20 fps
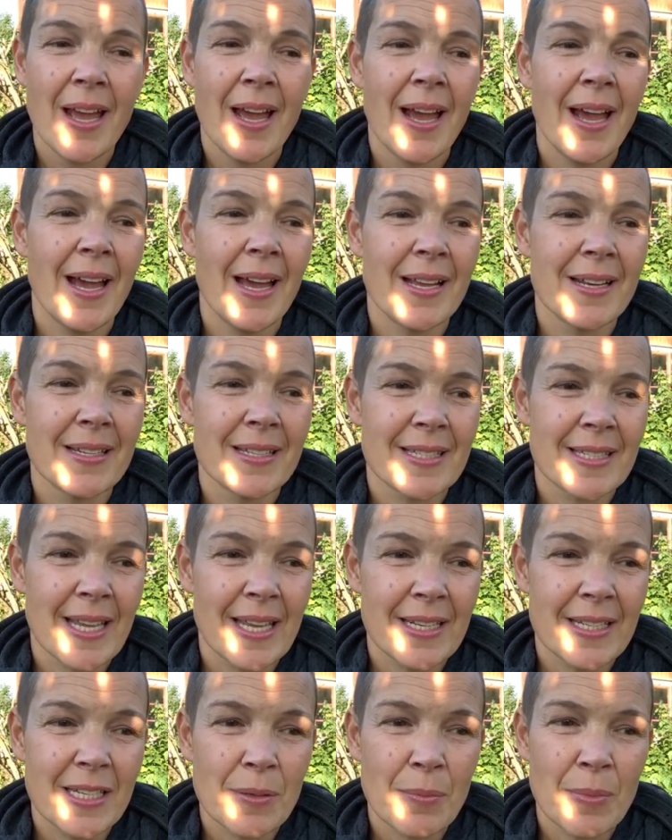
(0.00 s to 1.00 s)
and
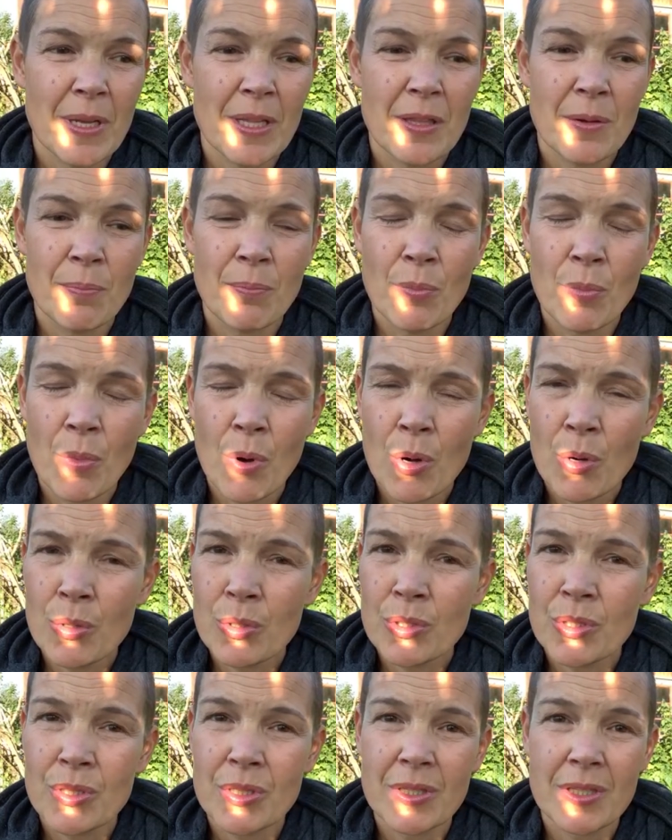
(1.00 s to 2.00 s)
sending me the
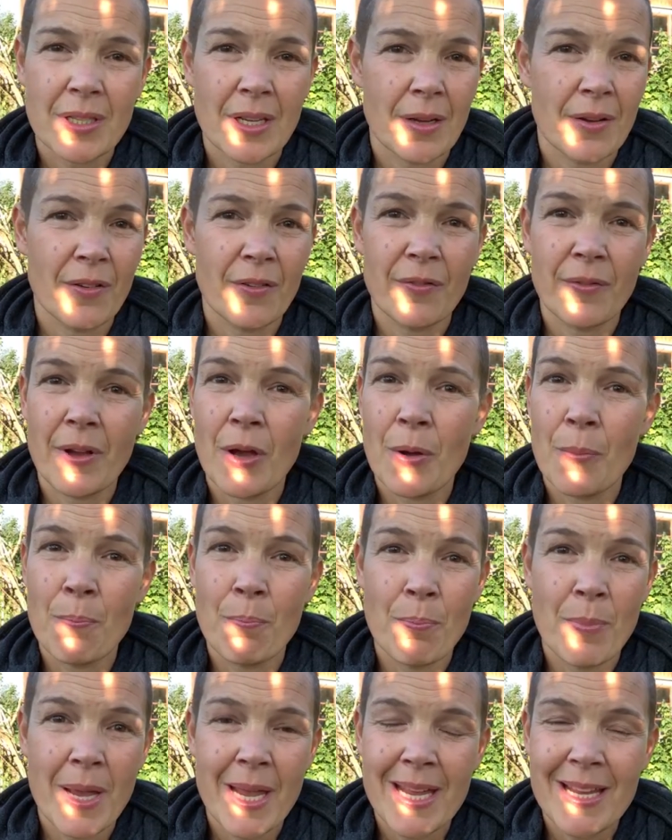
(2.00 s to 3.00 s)
most
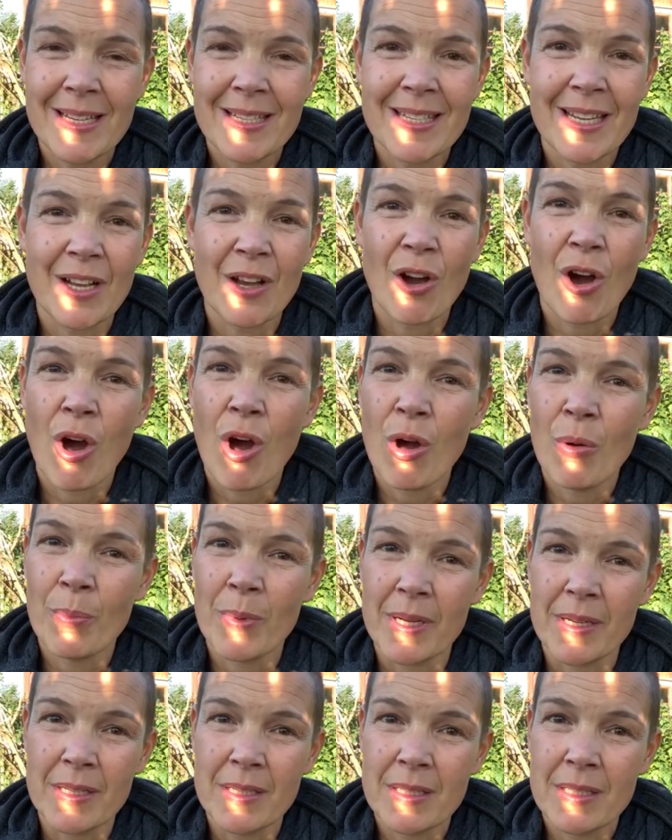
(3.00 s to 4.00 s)
amazing
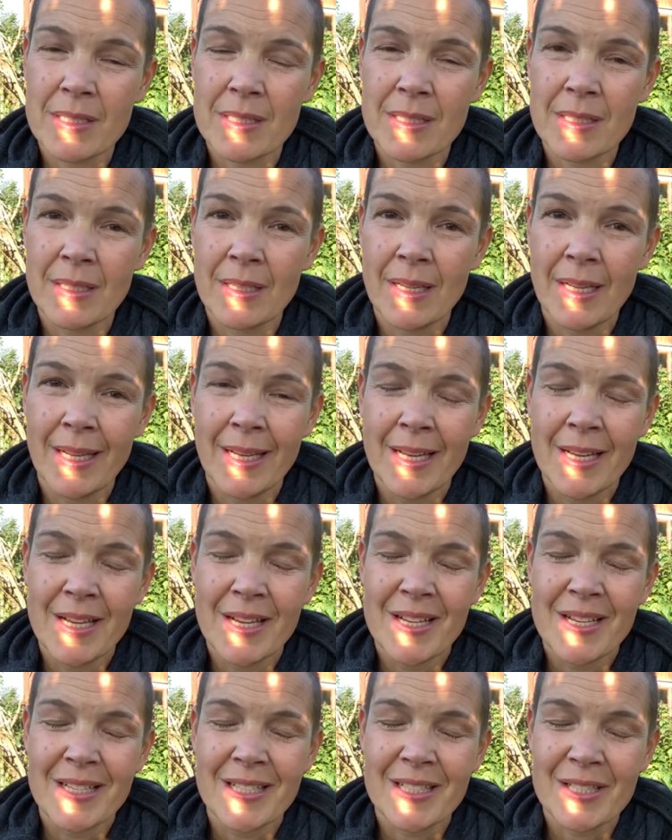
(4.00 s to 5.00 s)
comments.
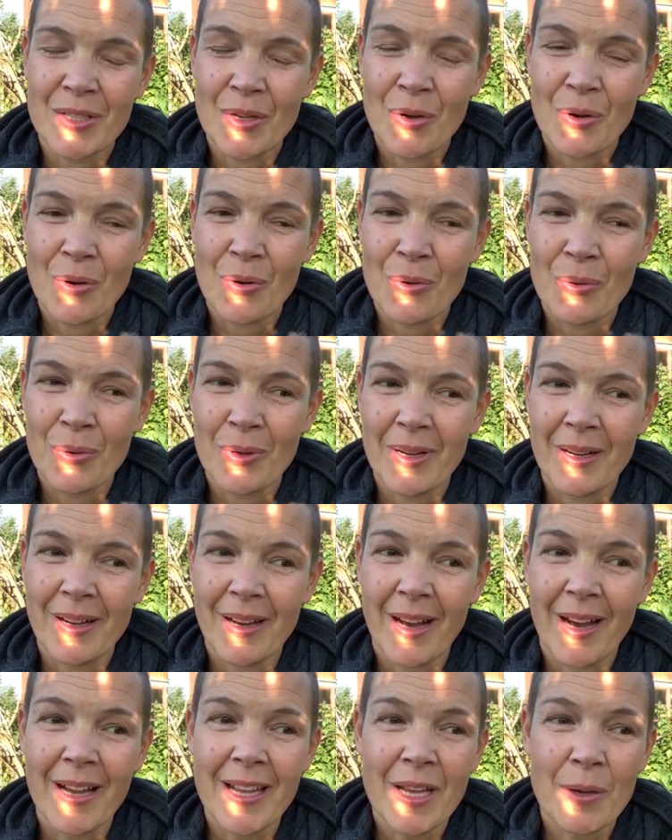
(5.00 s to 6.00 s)
So
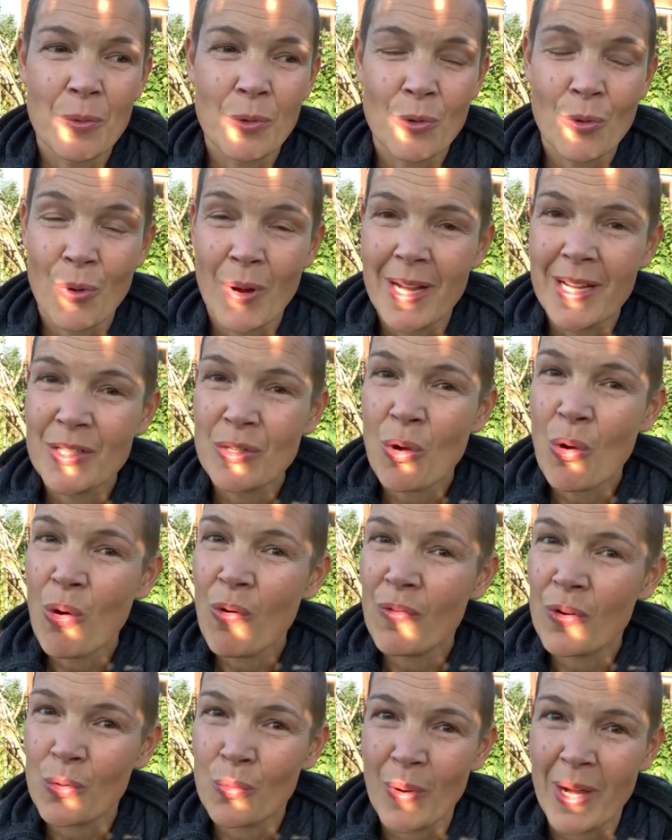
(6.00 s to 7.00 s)
I am quite
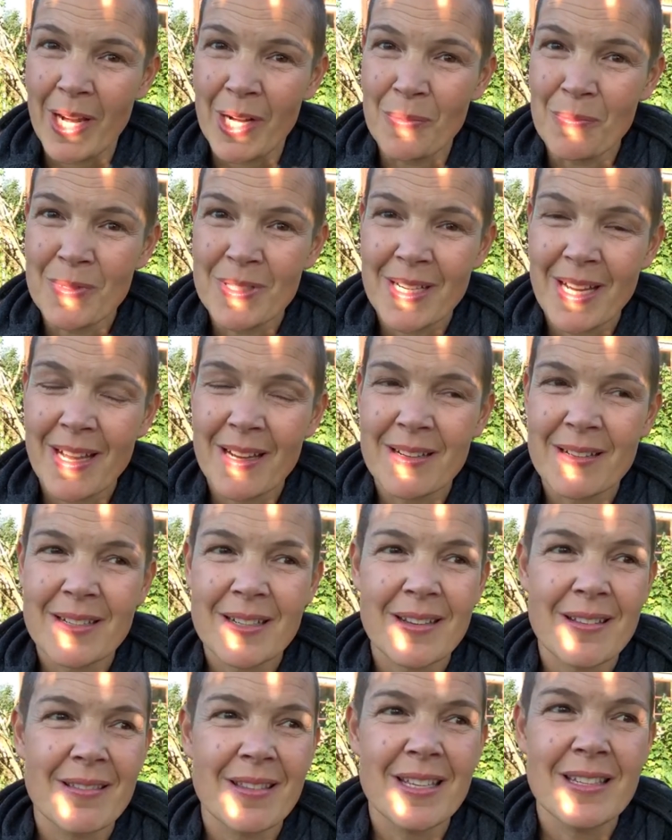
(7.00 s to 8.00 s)
overwhelmed, and
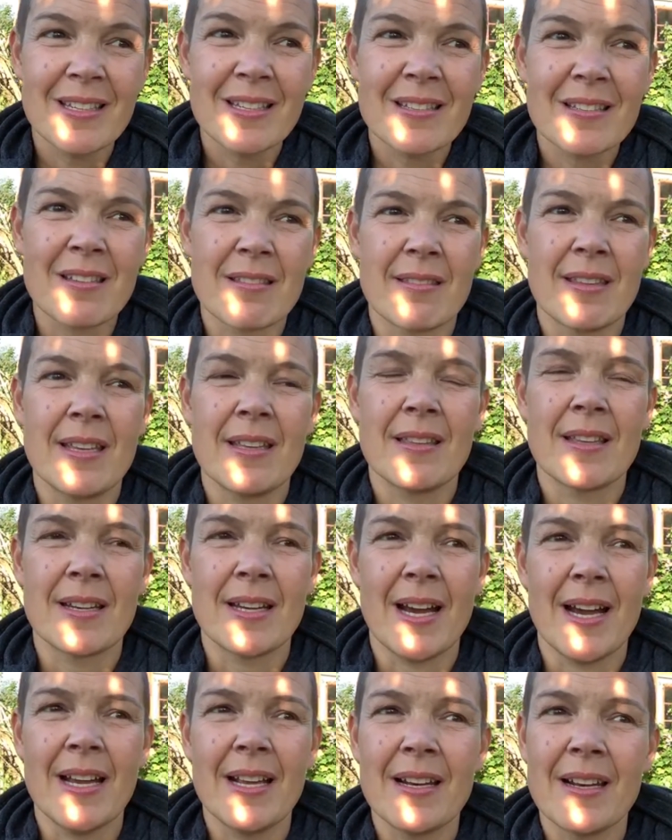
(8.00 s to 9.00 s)
this is the thing that
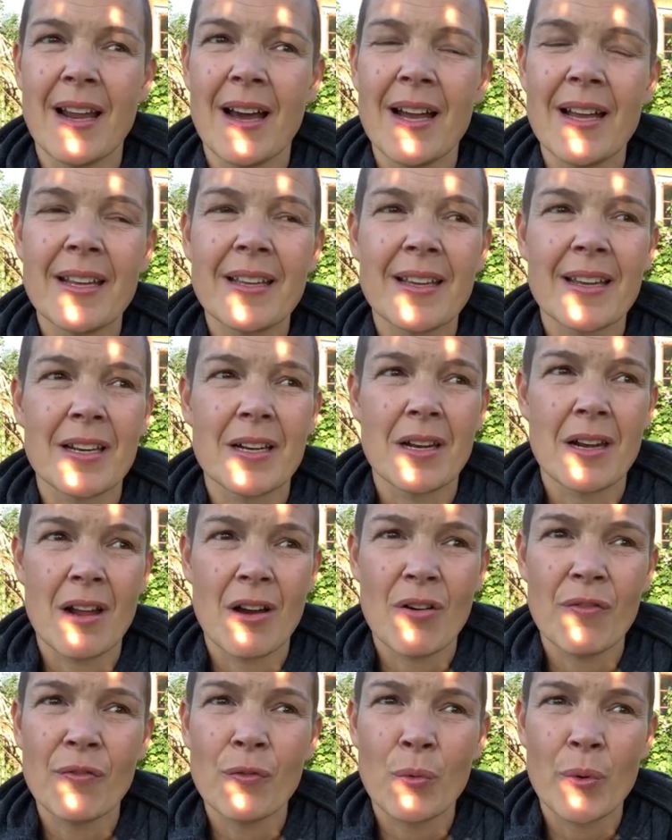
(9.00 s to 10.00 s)
I like and
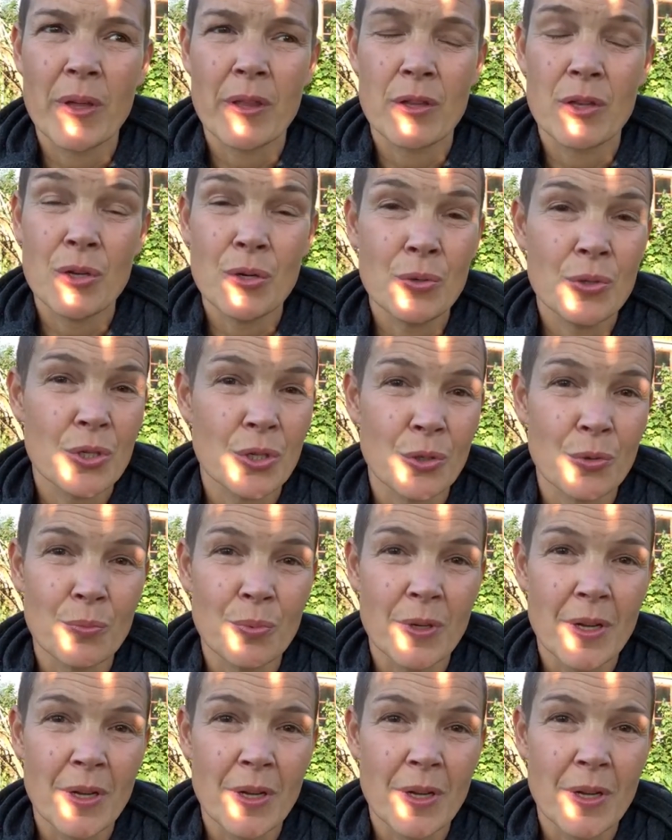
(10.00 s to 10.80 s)
love with YouTube,